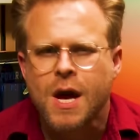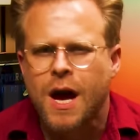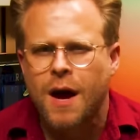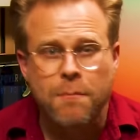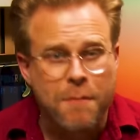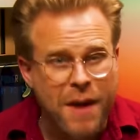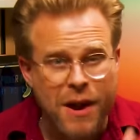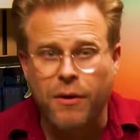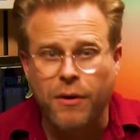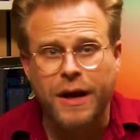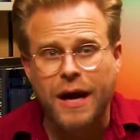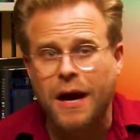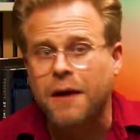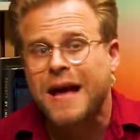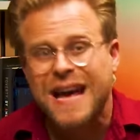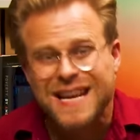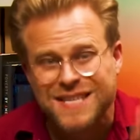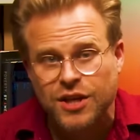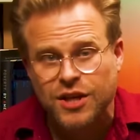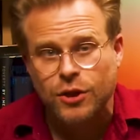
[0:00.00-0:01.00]
America
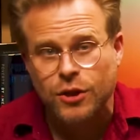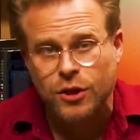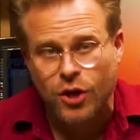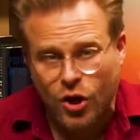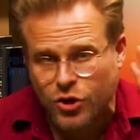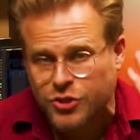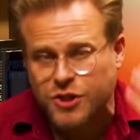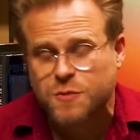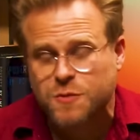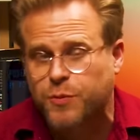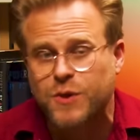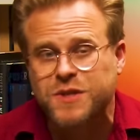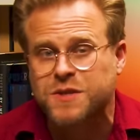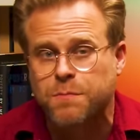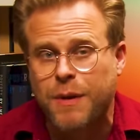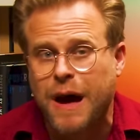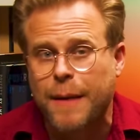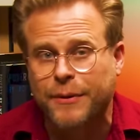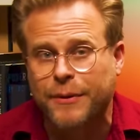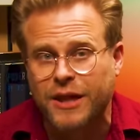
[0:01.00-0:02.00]
has the largest
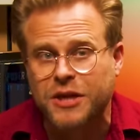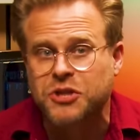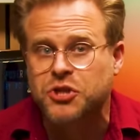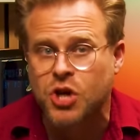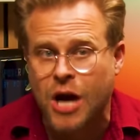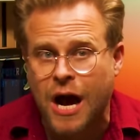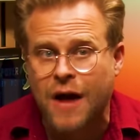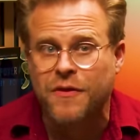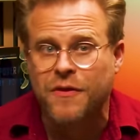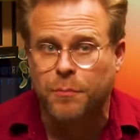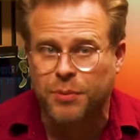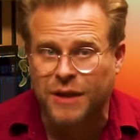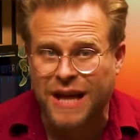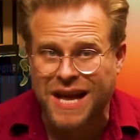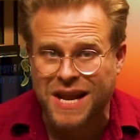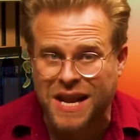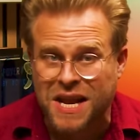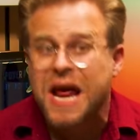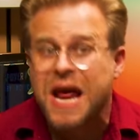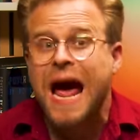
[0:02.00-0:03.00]
prison population on the
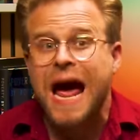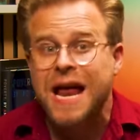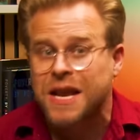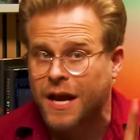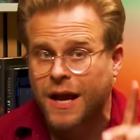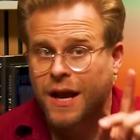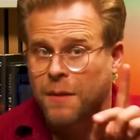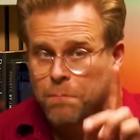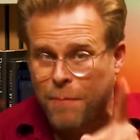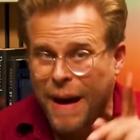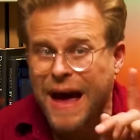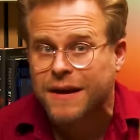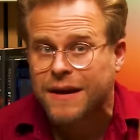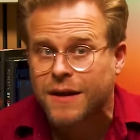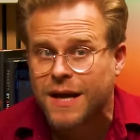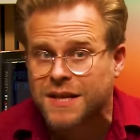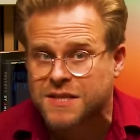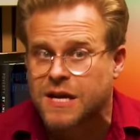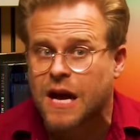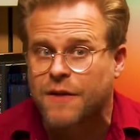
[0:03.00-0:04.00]
planet, and you can
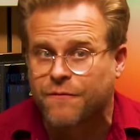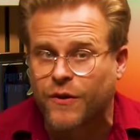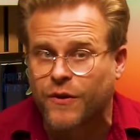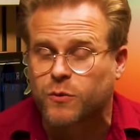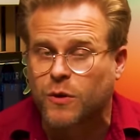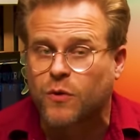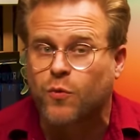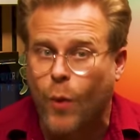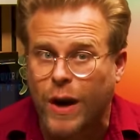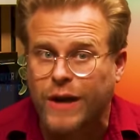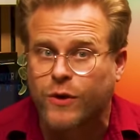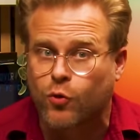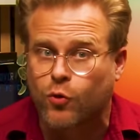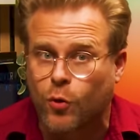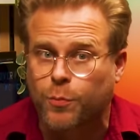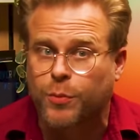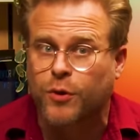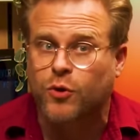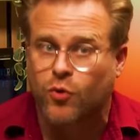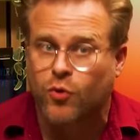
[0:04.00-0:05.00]
bet it's not filled with white
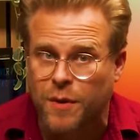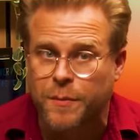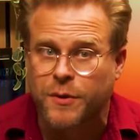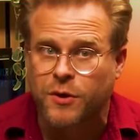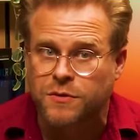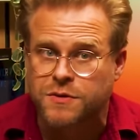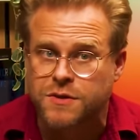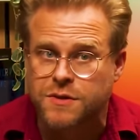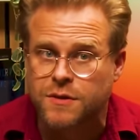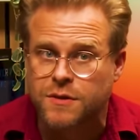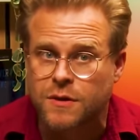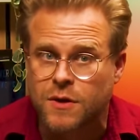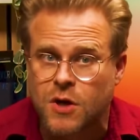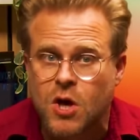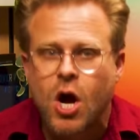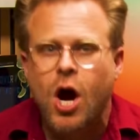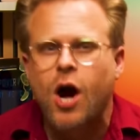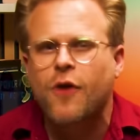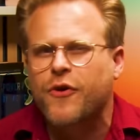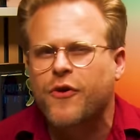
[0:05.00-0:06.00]
corporate criminals.
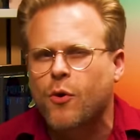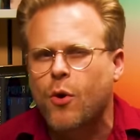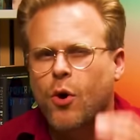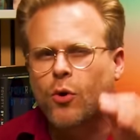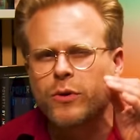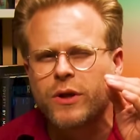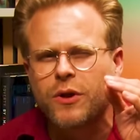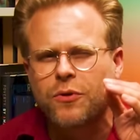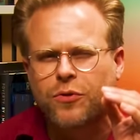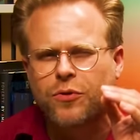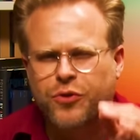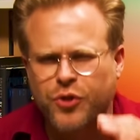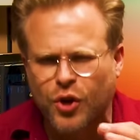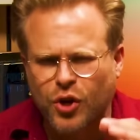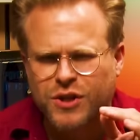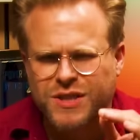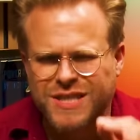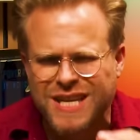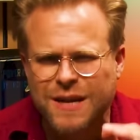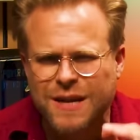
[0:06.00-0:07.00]
Although only
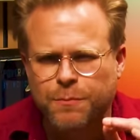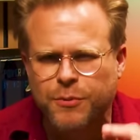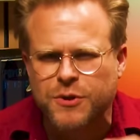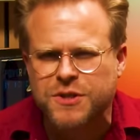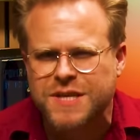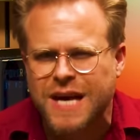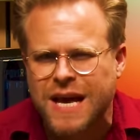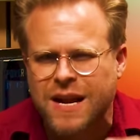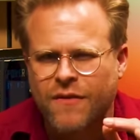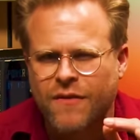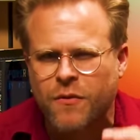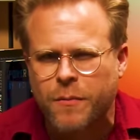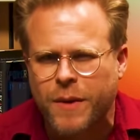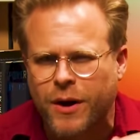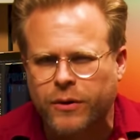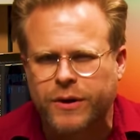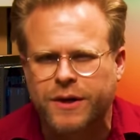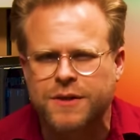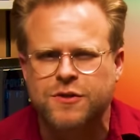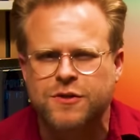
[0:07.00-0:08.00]
13% of
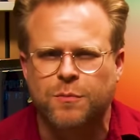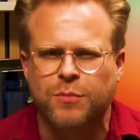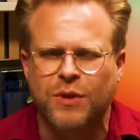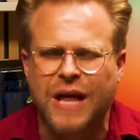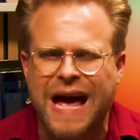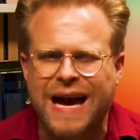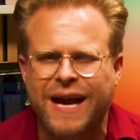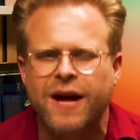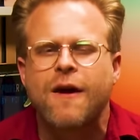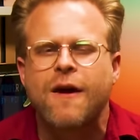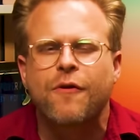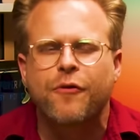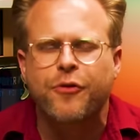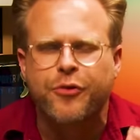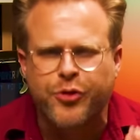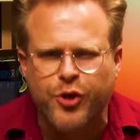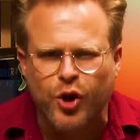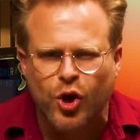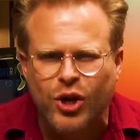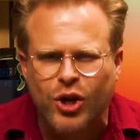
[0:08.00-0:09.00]
Americans are black,
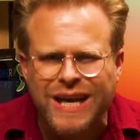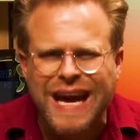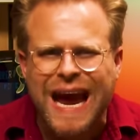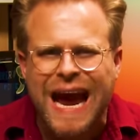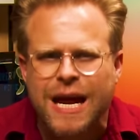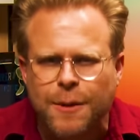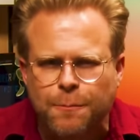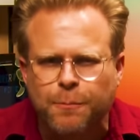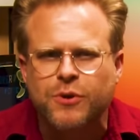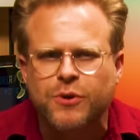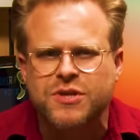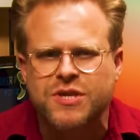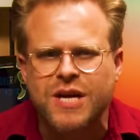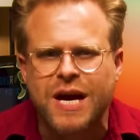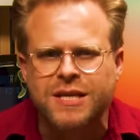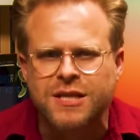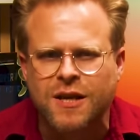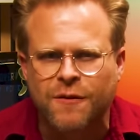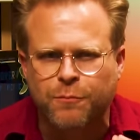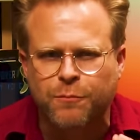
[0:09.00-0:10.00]

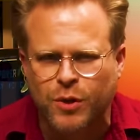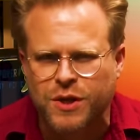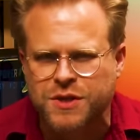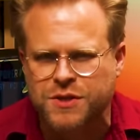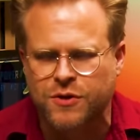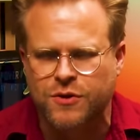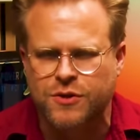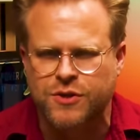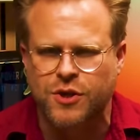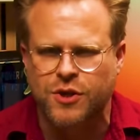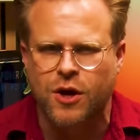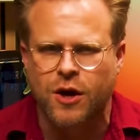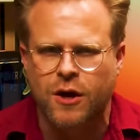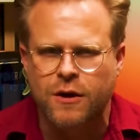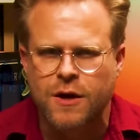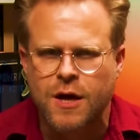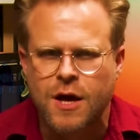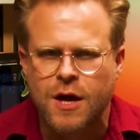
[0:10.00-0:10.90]
38% of prisoners are,